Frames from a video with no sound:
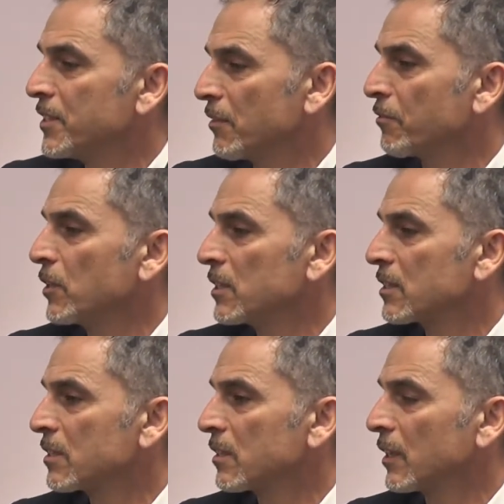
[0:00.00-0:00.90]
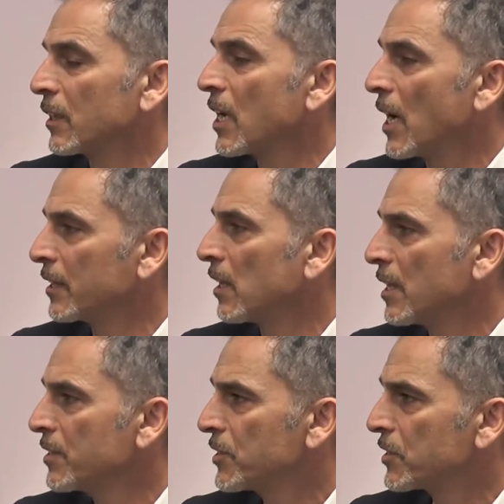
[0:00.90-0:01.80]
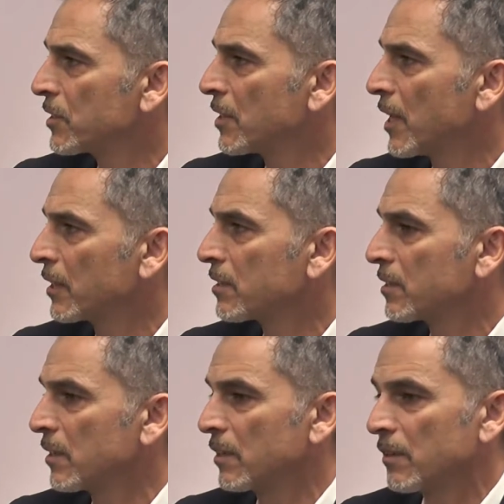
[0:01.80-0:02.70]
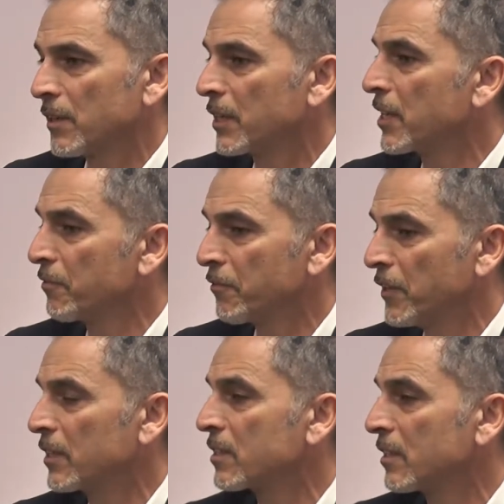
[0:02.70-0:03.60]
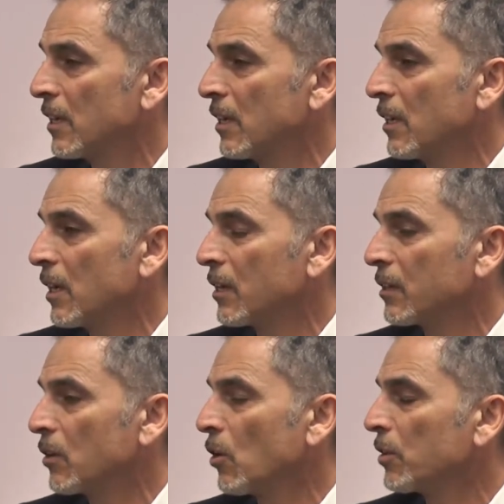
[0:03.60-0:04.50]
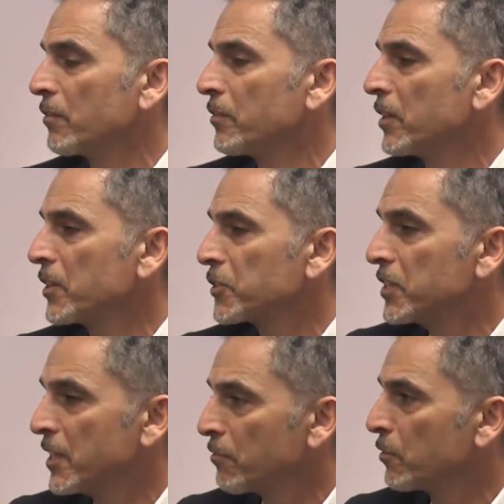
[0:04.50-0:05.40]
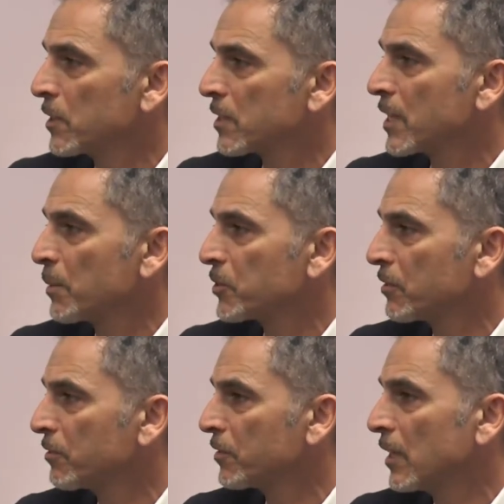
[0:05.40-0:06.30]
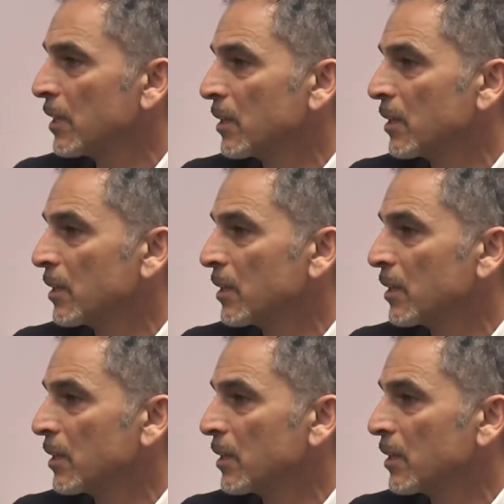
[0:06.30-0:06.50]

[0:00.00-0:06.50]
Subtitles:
different guidelines that can fit all of the various different types of